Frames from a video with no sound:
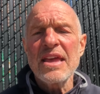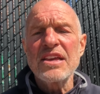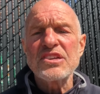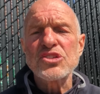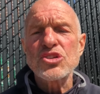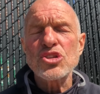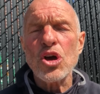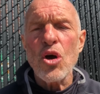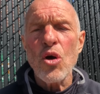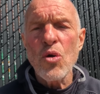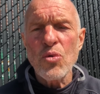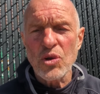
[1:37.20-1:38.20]
is
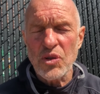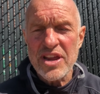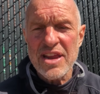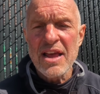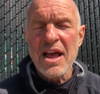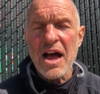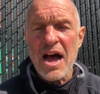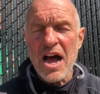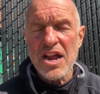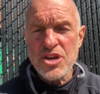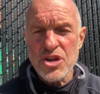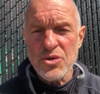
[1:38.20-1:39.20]
totally
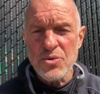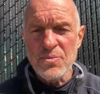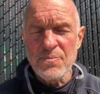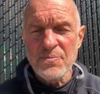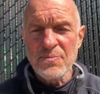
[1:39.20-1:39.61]
on you.